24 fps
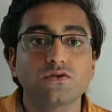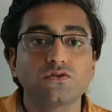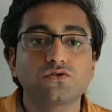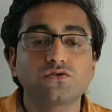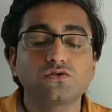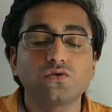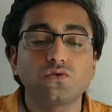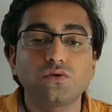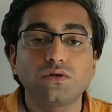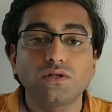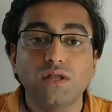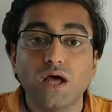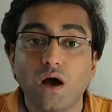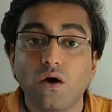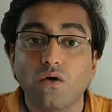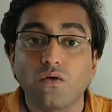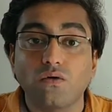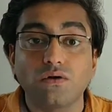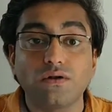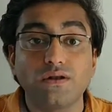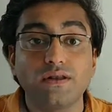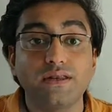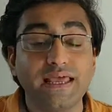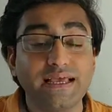So
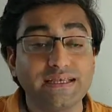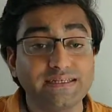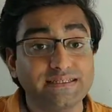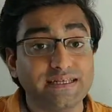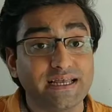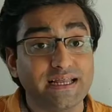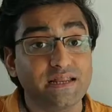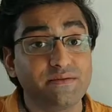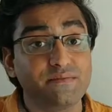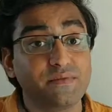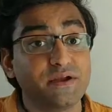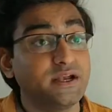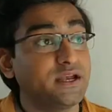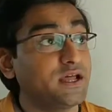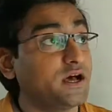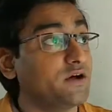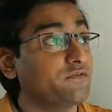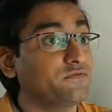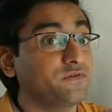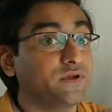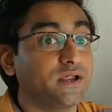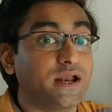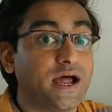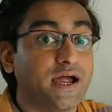now, next element
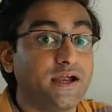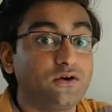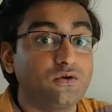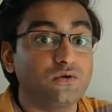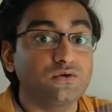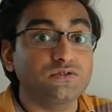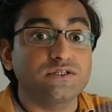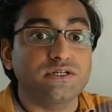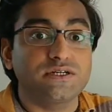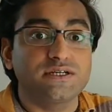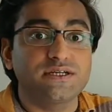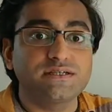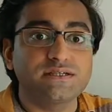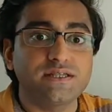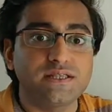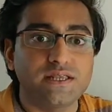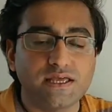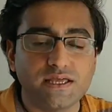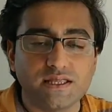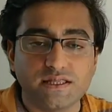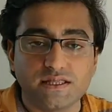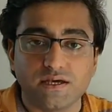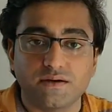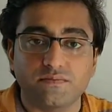after hydrogen is
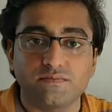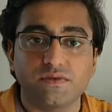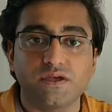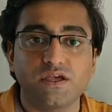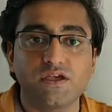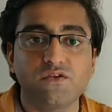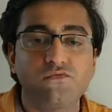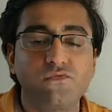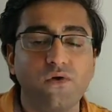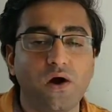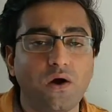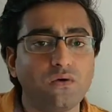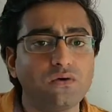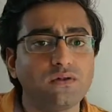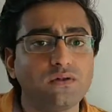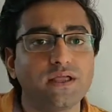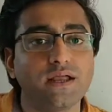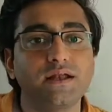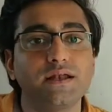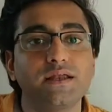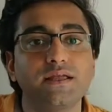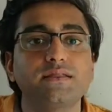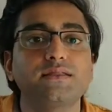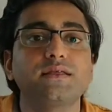lithium. He found
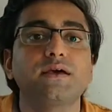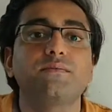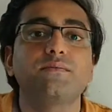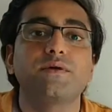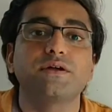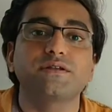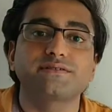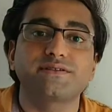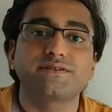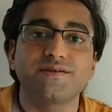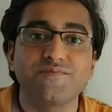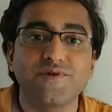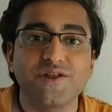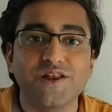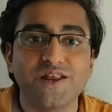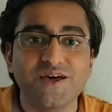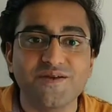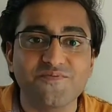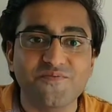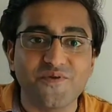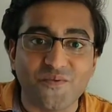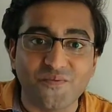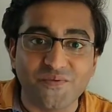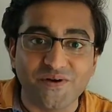that lithium has
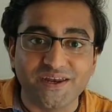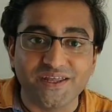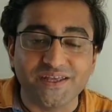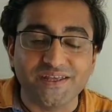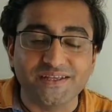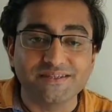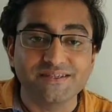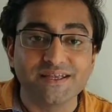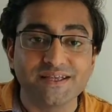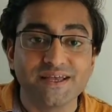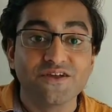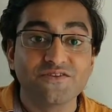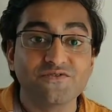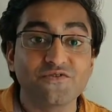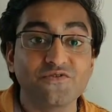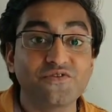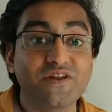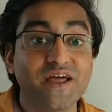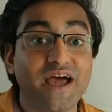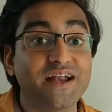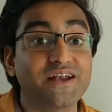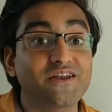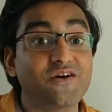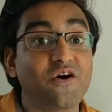similar properties to
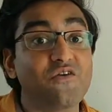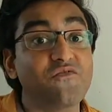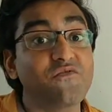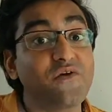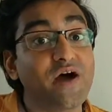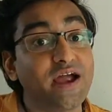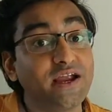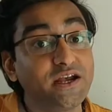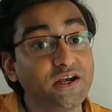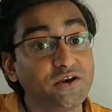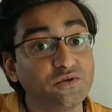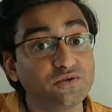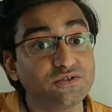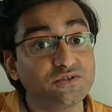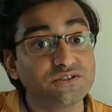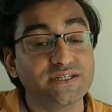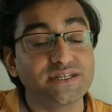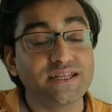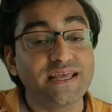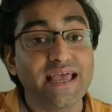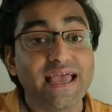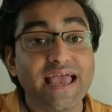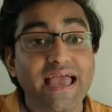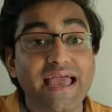that of
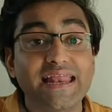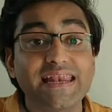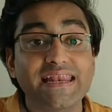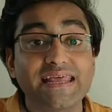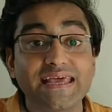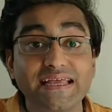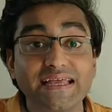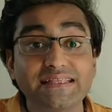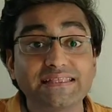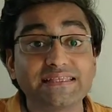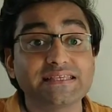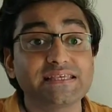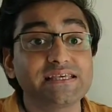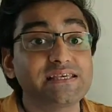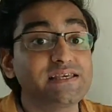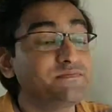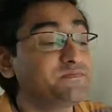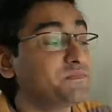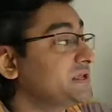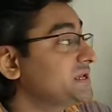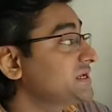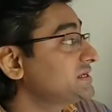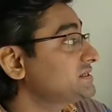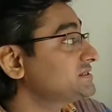hydrogen and hence
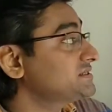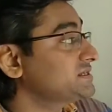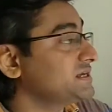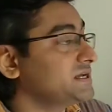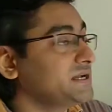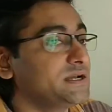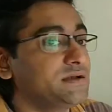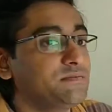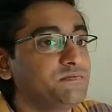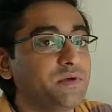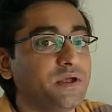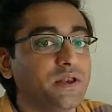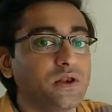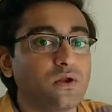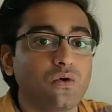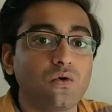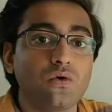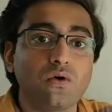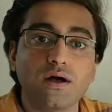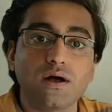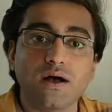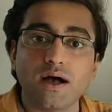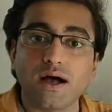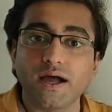he placed it
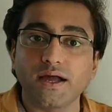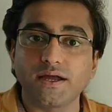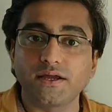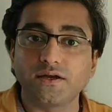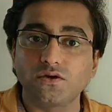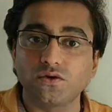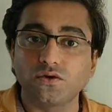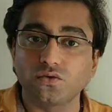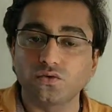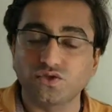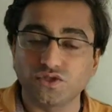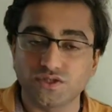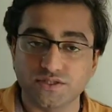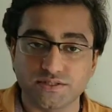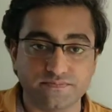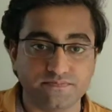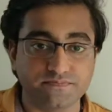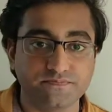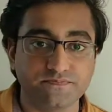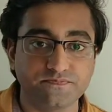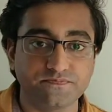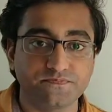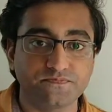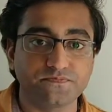below hydrogen.
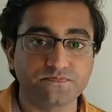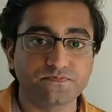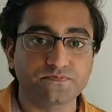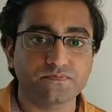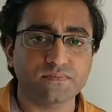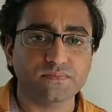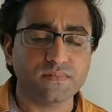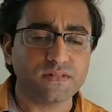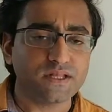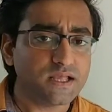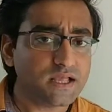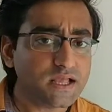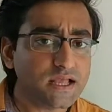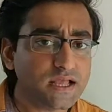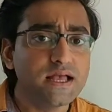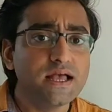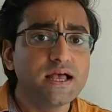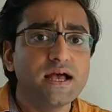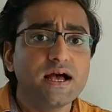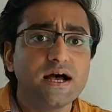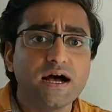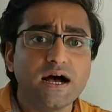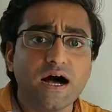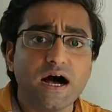
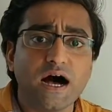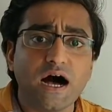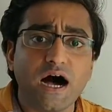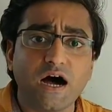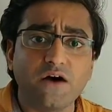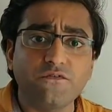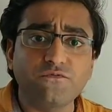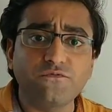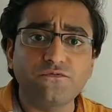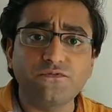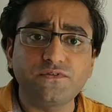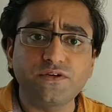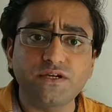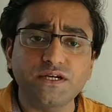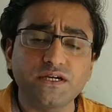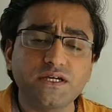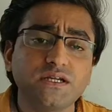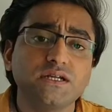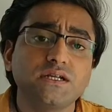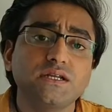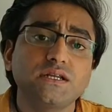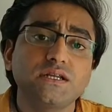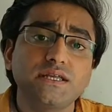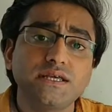
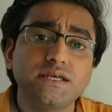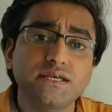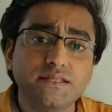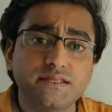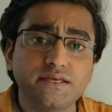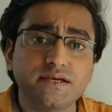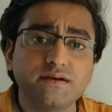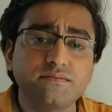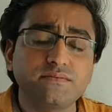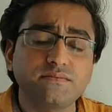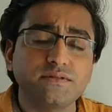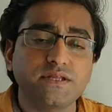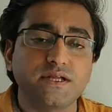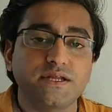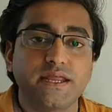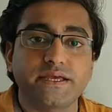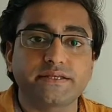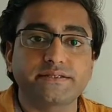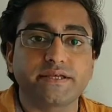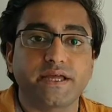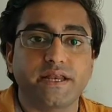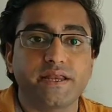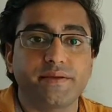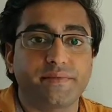After lithium, the
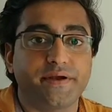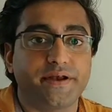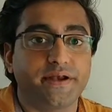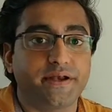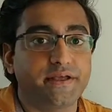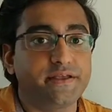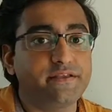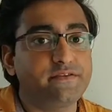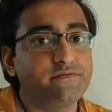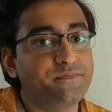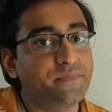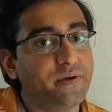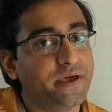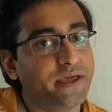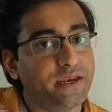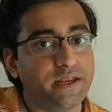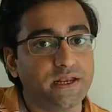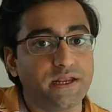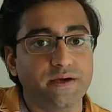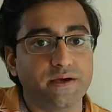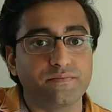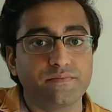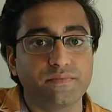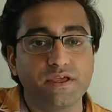next element is
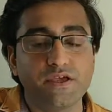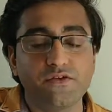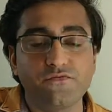beryllium.